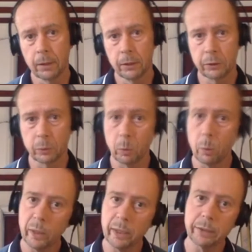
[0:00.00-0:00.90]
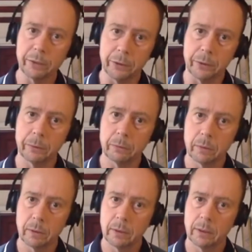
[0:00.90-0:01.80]
So what we do
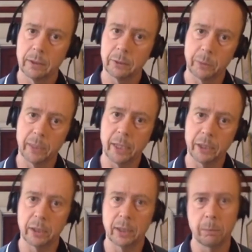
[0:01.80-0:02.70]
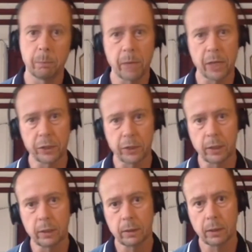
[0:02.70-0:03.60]
is we actually
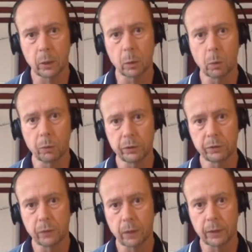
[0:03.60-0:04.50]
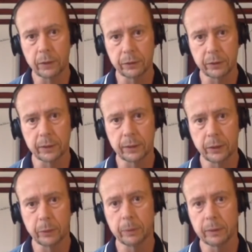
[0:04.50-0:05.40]
measure and quantify using
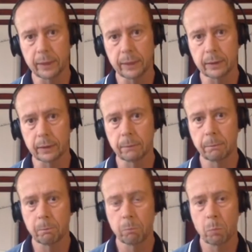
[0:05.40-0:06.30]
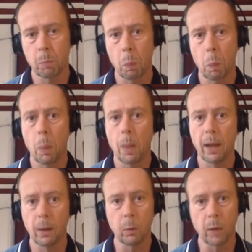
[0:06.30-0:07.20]
human data
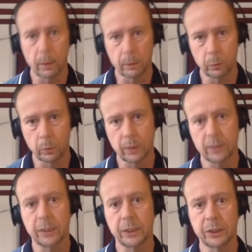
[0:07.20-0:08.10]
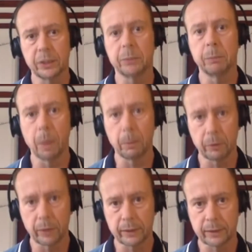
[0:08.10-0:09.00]
how well an organization is
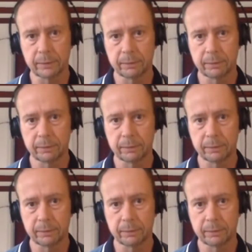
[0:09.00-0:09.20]
murmurating.